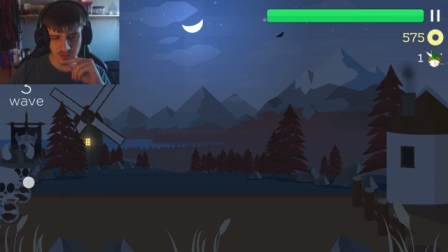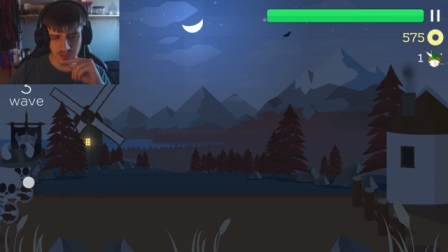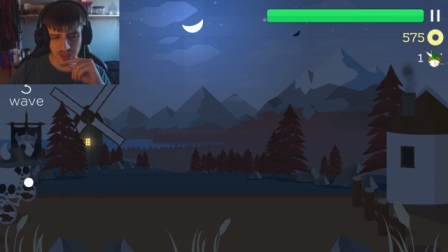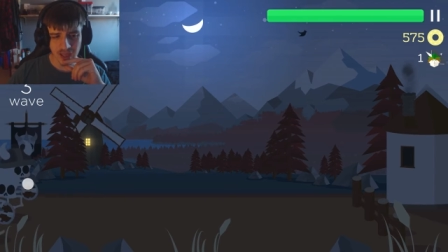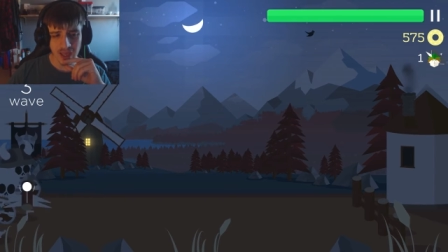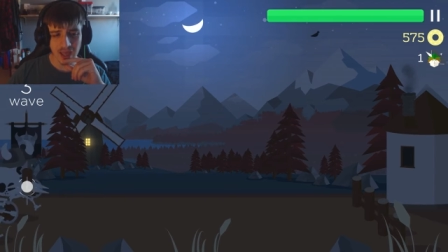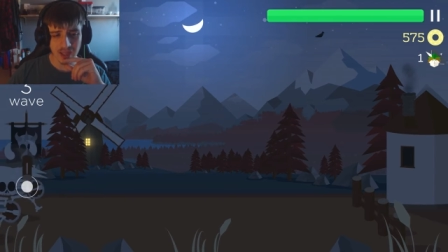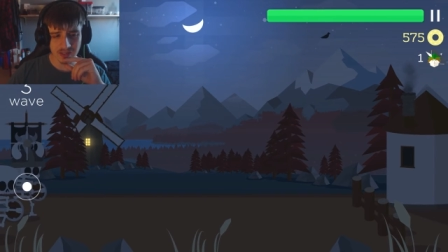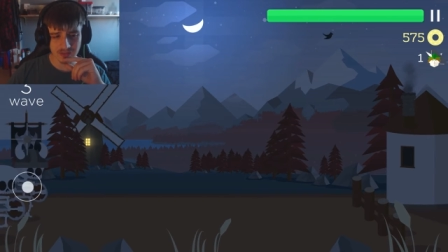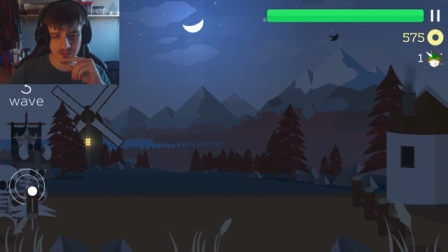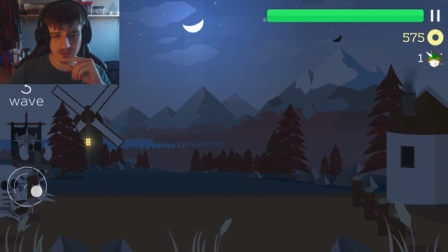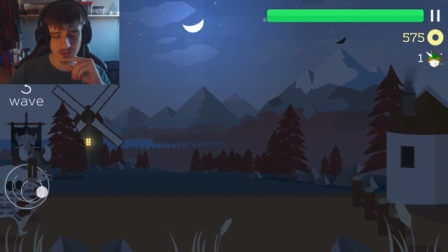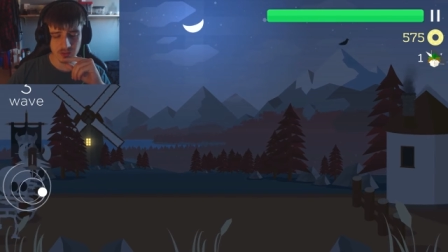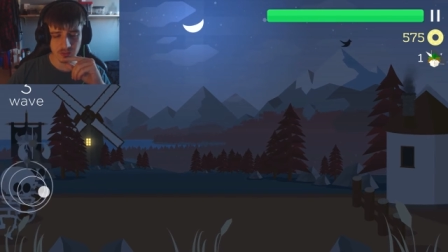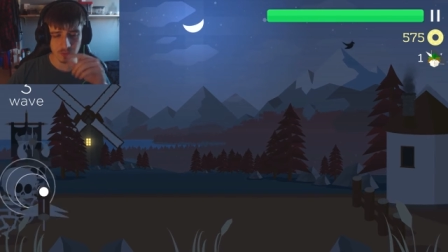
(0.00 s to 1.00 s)
and
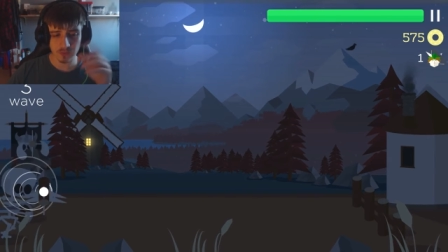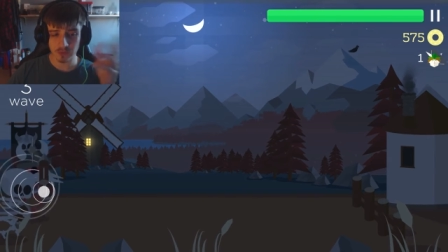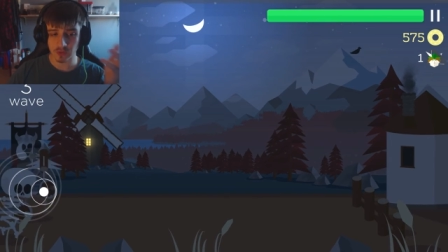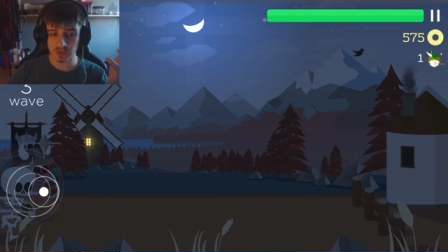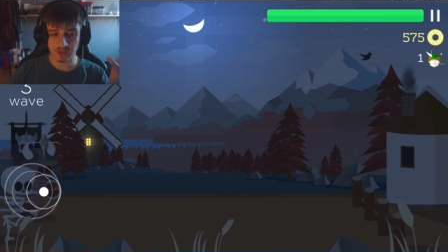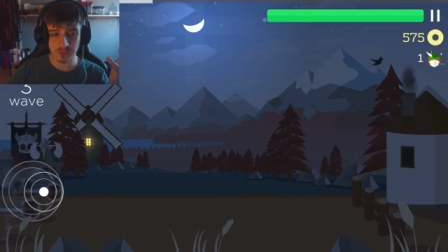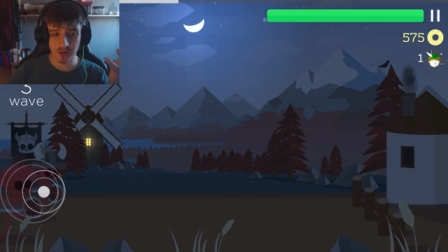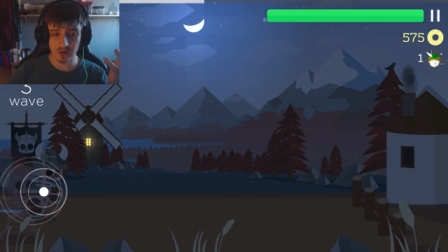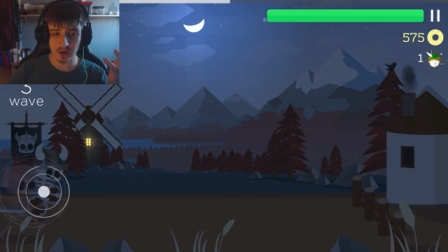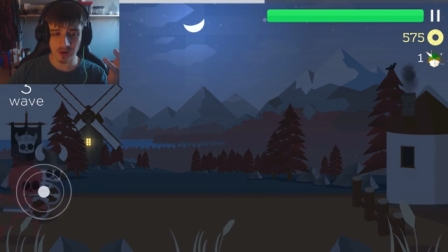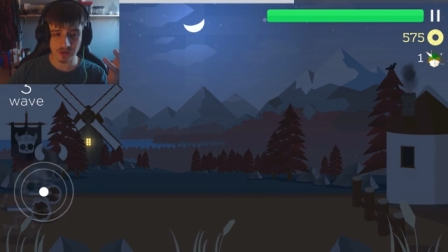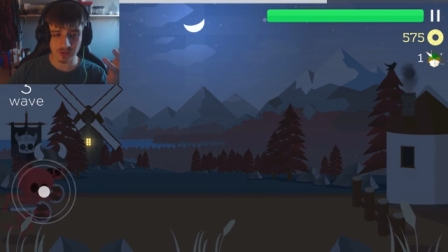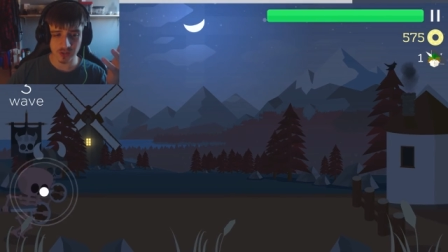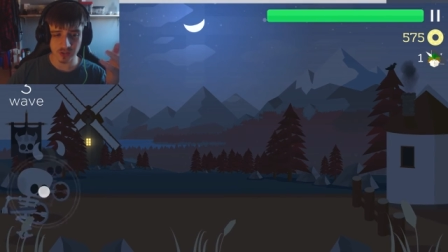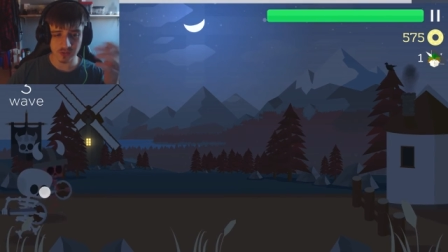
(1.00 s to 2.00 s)
we've got a spare
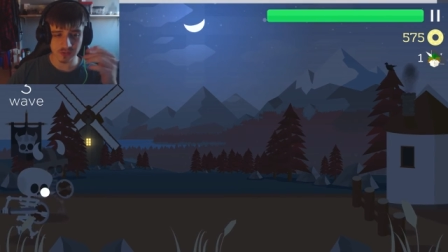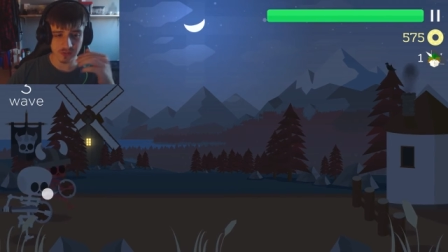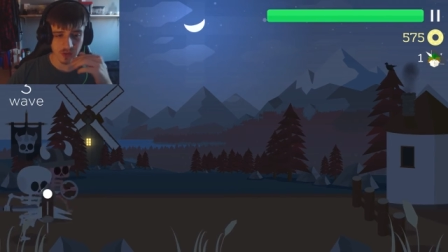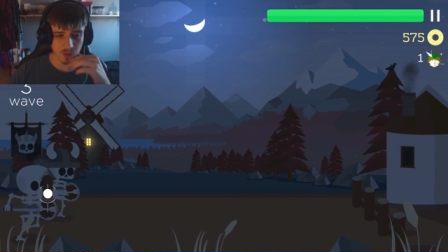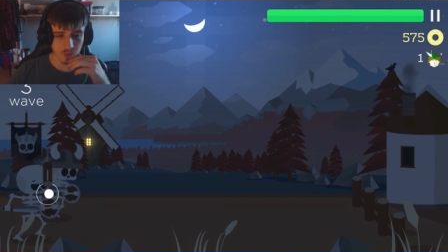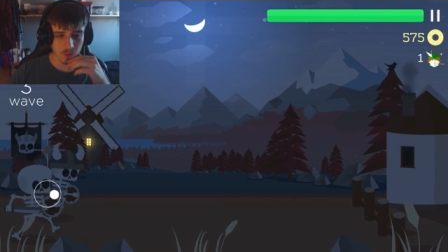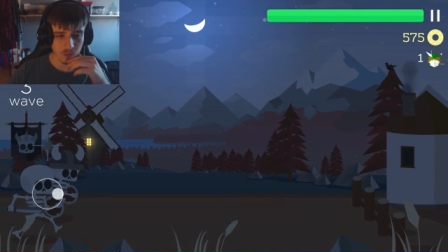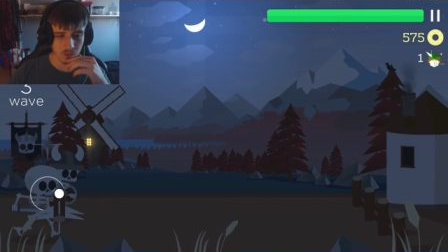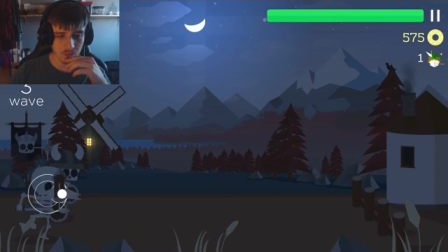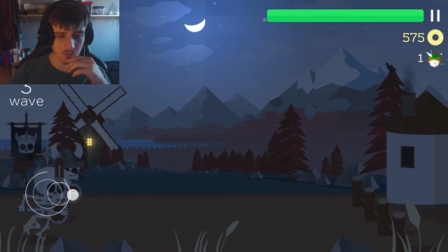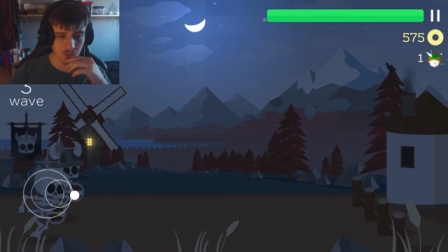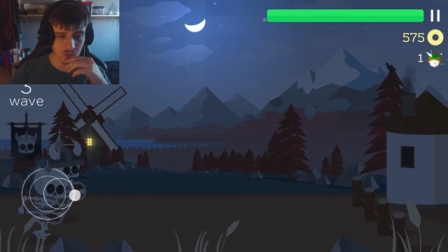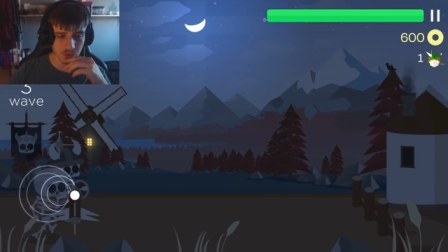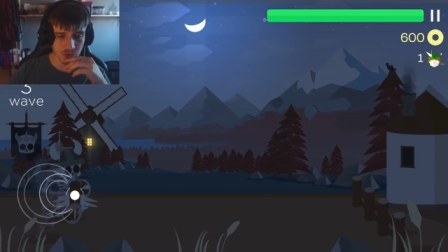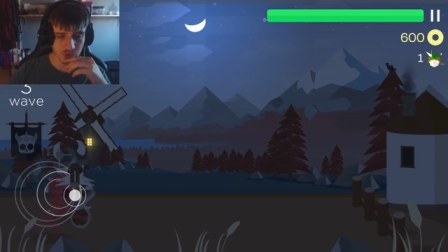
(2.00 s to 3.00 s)
archer, so what more
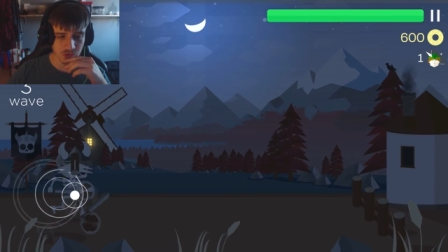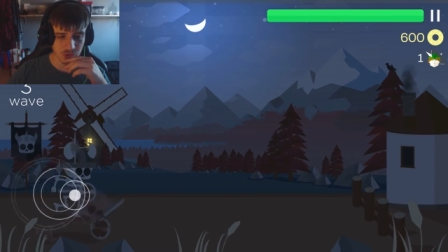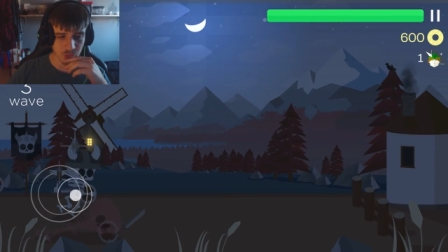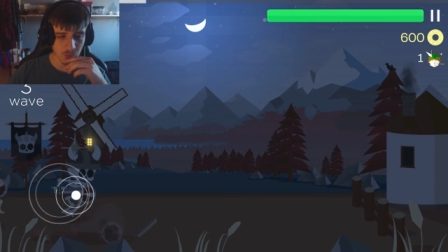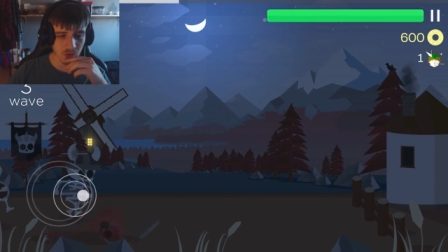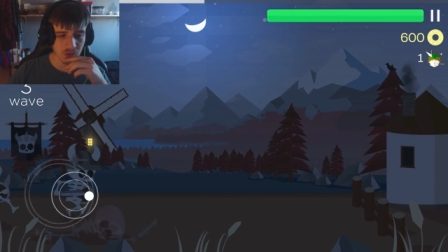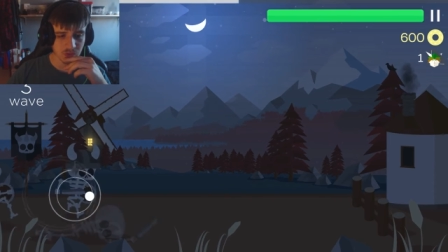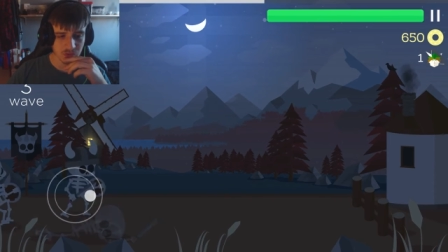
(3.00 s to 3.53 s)
could you want